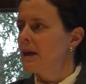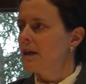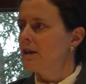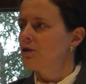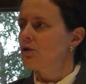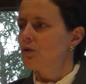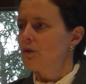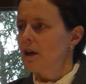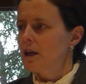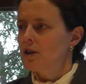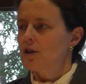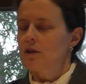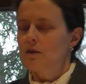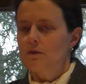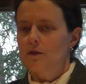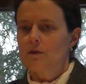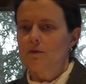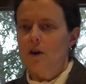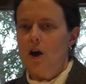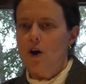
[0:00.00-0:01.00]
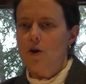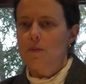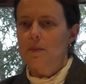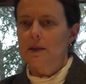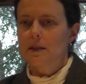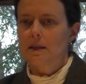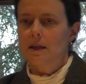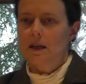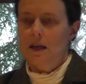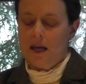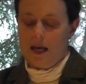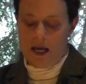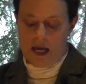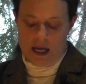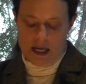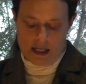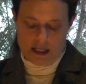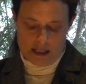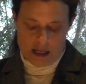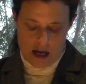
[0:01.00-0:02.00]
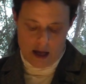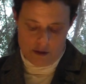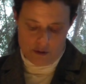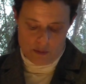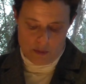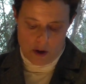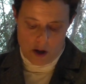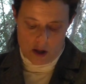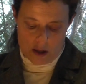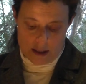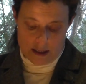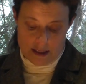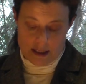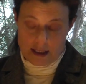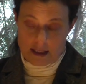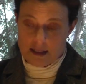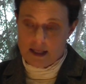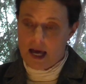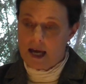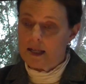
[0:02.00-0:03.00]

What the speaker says: integration of environment into other policies.